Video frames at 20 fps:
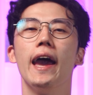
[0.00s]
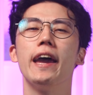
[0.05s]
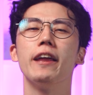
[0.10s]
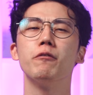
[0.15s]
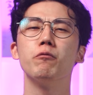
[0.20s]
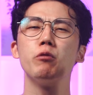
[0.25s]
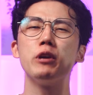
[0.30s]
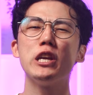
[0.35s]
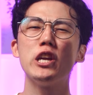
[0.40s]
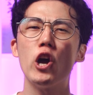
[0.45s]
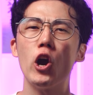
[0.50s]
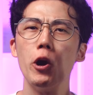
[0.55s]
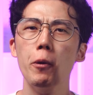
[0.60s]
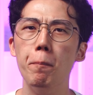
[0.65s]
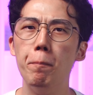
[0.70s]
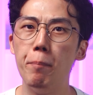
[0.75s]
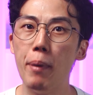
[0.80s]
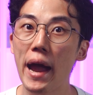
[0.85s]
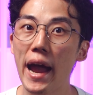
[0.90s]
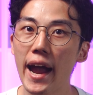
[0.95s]
And we are
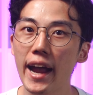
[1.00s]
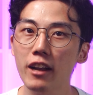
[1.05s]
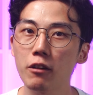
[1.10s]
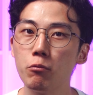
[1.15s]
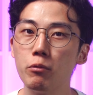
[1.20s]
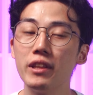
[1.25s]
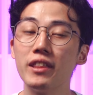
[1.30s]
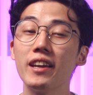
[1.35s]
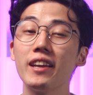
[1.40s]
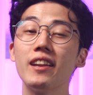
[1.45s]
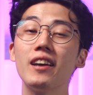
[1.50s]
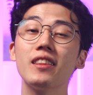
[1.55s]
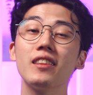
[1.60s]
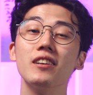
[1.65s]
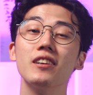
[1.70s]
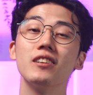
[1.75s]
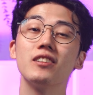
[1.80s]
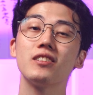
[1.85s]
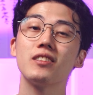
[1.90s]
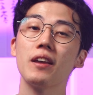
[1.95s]
back with
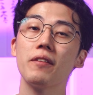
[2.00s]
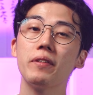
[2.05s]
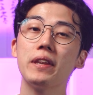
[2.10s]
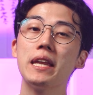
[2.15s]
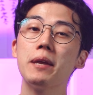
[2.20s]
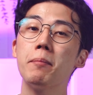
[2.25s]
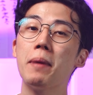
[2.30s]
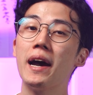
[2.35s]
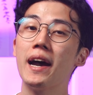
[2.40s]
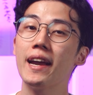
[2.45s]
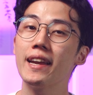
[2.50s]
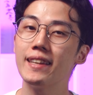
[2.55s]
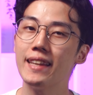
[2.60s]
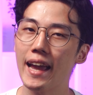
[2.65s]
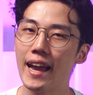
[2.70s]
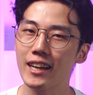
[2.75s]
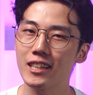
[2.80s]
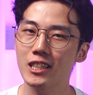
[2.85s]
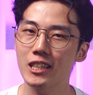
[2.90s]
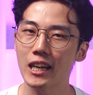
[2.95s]
another 70mai
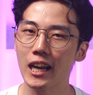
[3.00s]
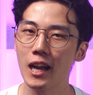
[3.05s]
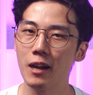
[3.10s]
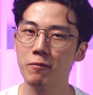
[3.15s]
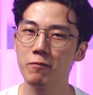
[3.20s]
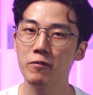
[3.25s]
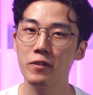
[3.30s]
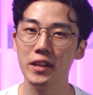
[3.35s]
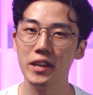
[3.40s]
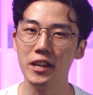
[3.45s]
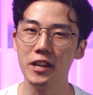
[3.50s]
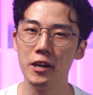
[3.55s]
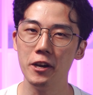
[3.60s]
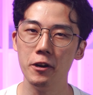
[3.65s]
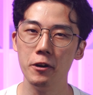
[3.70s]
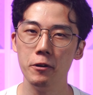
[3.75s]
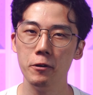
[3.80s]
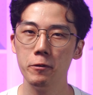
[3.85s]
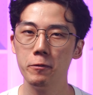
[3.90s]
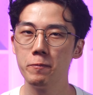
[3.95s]
dashcam
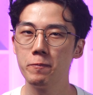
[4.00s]
video.